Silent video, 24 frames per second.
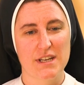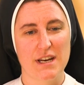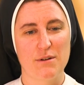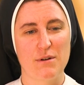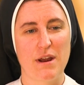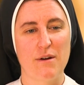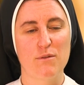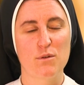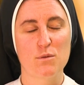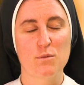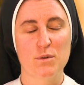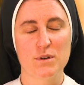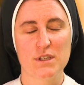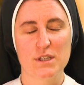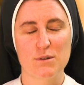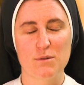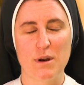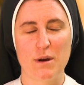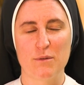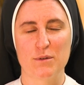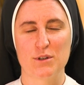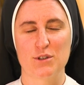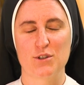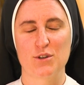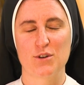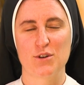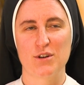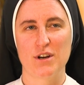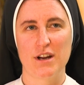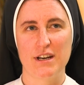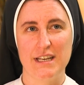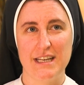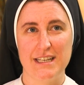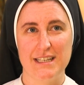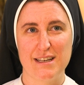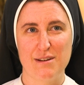and every once in a while I would turn
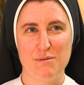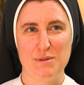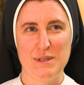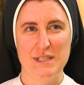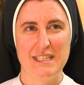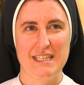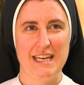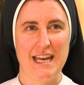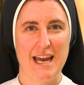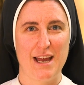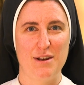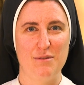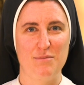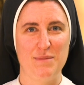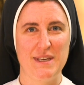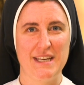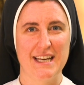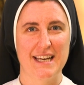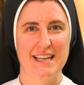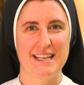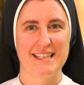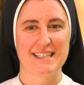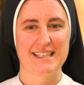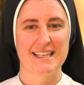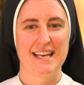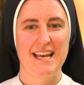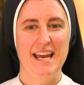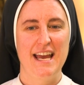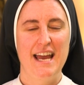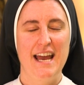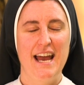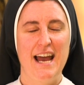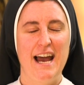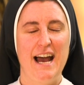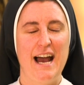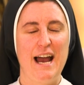on EWTN because
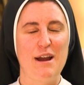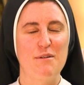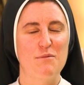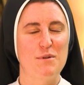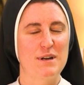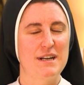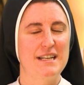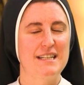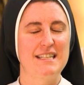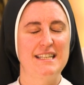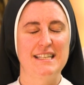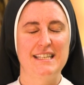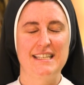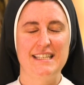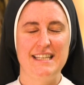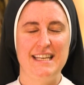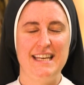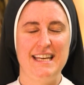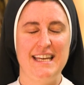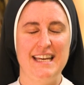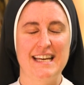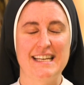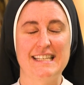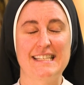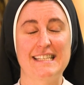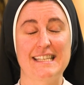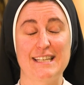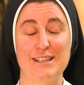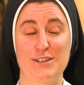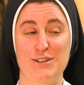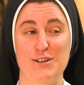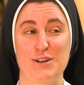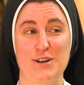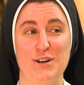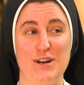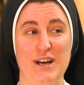I wanted to see a
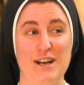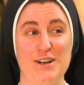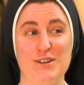sister.